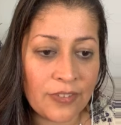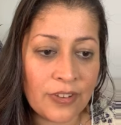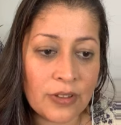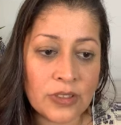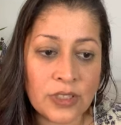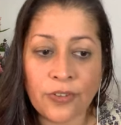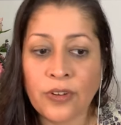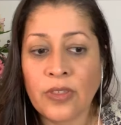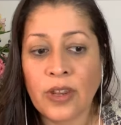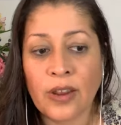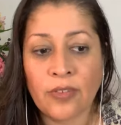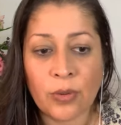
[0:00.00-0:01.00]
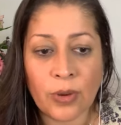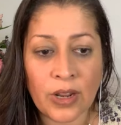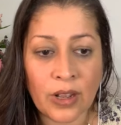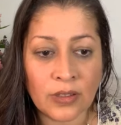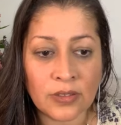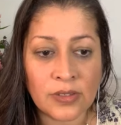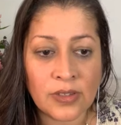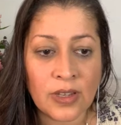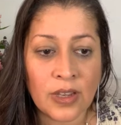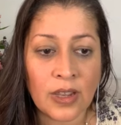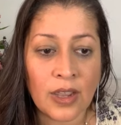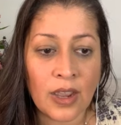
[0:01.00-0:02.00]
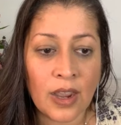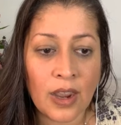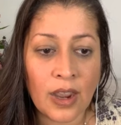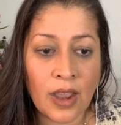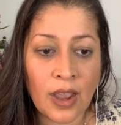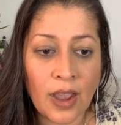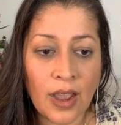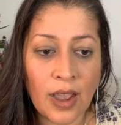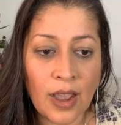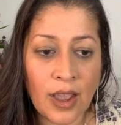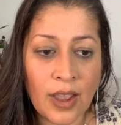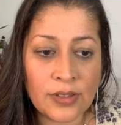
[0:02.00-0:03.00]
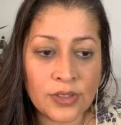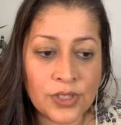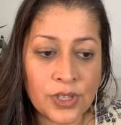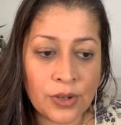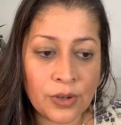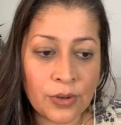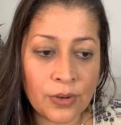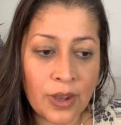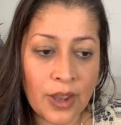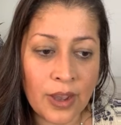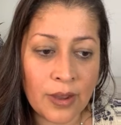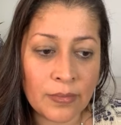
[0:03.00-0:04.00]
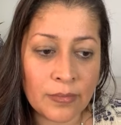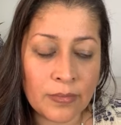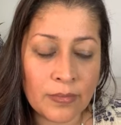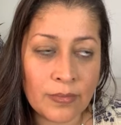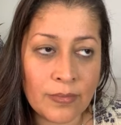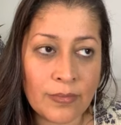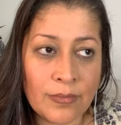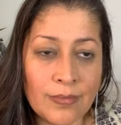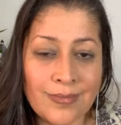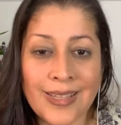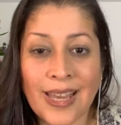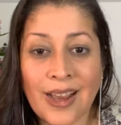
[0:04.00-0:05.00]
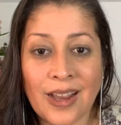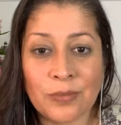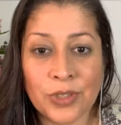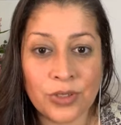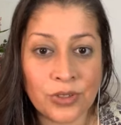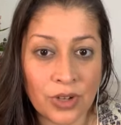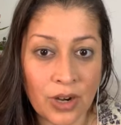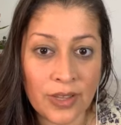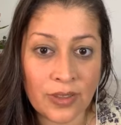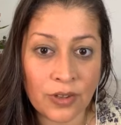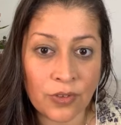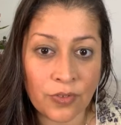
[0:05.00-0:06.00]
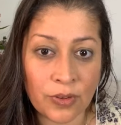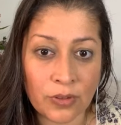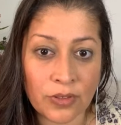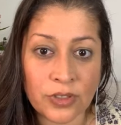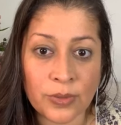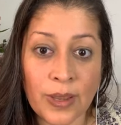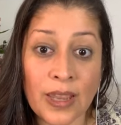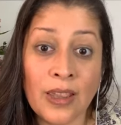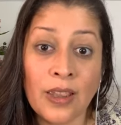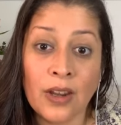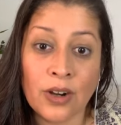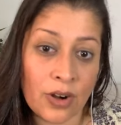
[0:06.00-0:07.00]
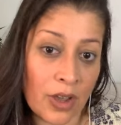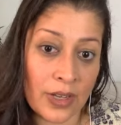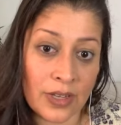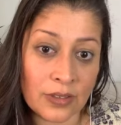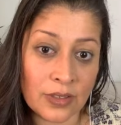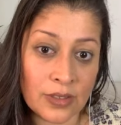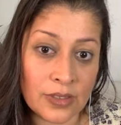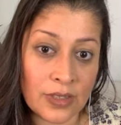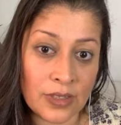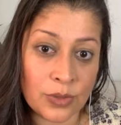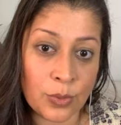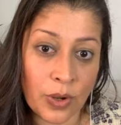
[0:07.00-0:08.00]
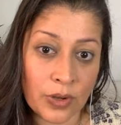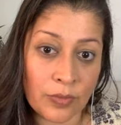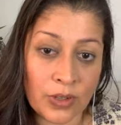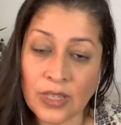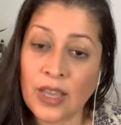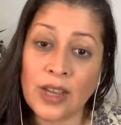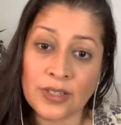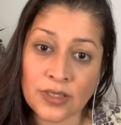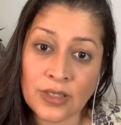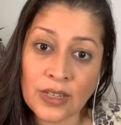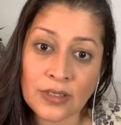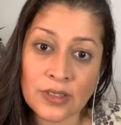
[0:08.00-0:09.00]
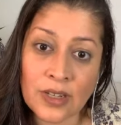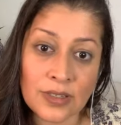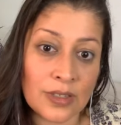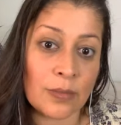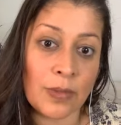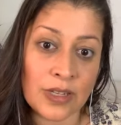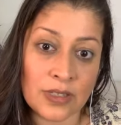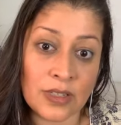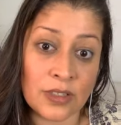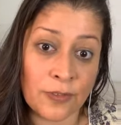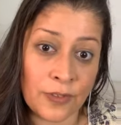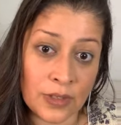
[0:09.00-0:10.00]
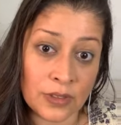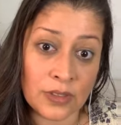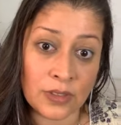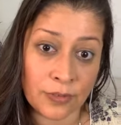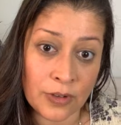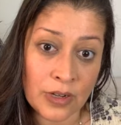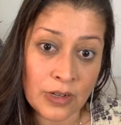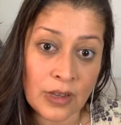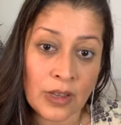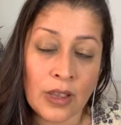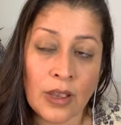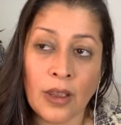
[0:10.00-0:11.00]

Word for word: I feel different than everyone else. And so, um, yeah, I'm so sorry that you feel this way. Chronic illness is what really isolates us and makes us feel different.